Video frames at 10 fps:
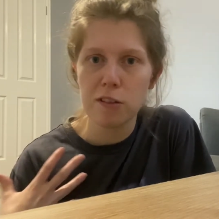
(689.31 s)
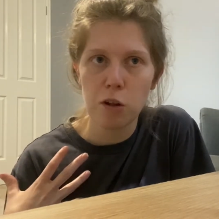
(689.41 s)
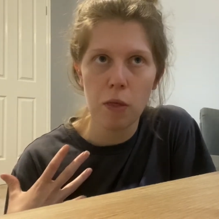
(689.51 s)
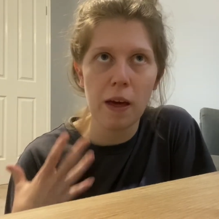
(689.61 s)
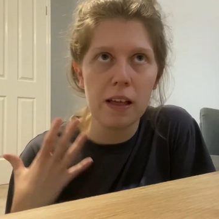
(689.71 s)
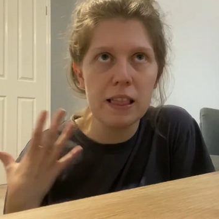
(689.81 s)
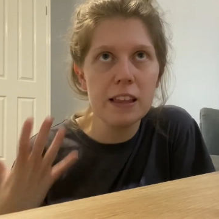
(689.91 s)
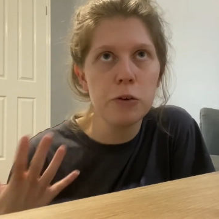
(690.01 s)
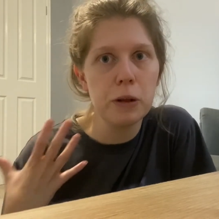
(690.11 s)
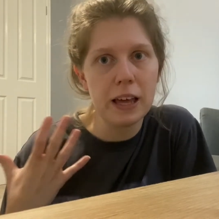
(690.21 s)
So they
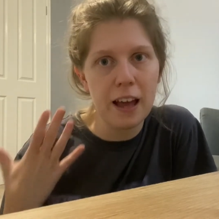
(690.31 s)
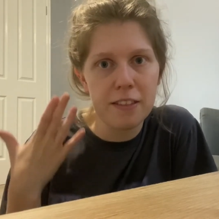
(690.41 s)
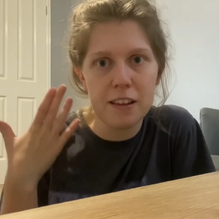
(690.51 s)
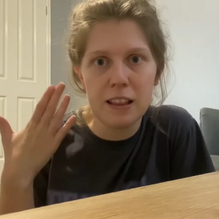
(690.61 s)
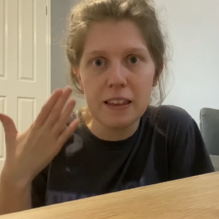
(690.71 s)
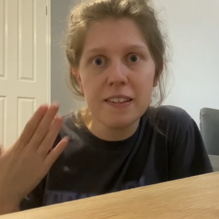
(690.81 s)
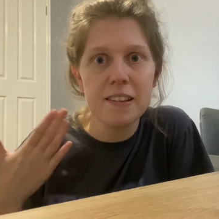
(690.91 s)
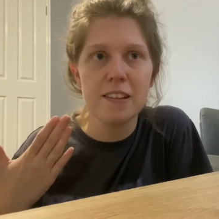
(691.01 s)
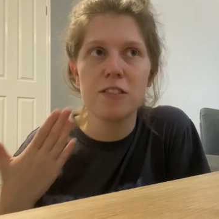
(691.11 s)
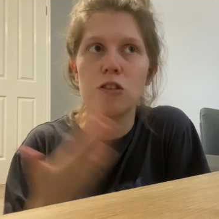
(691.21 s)
literally had to
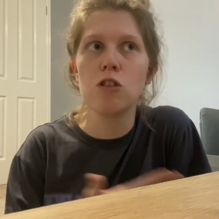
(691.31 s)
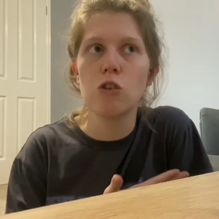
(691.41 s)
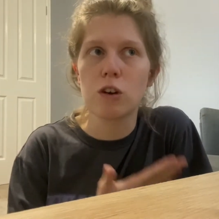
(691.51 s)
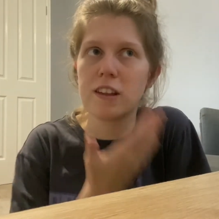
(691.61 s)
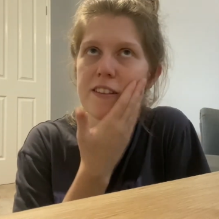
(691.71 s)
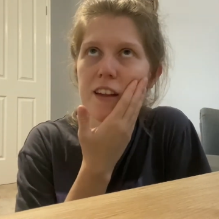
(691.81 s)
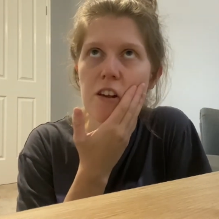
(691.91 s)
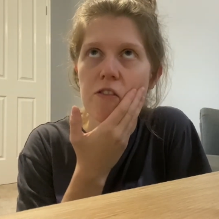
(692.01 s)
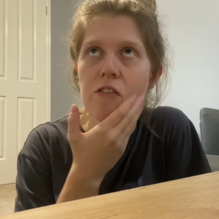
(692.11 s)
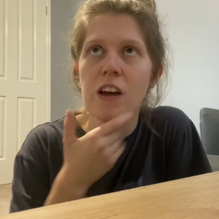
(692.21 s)
listen to look instead
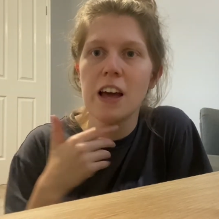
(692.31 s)
of,